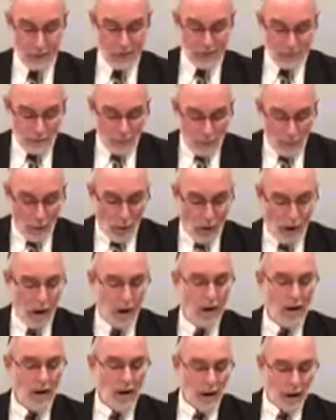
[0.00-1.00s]
Four.
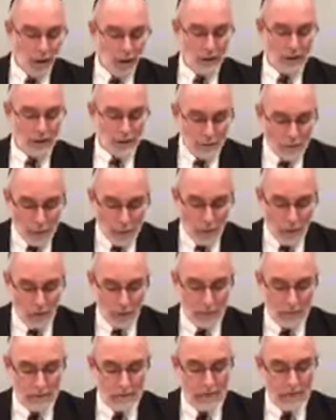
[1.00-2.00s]
Only
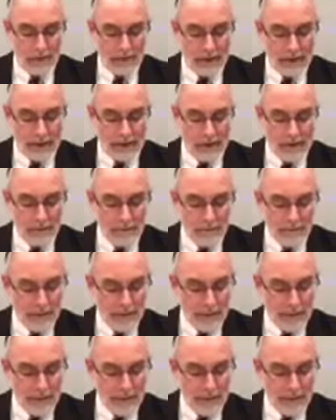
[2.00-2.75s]
four. Okay?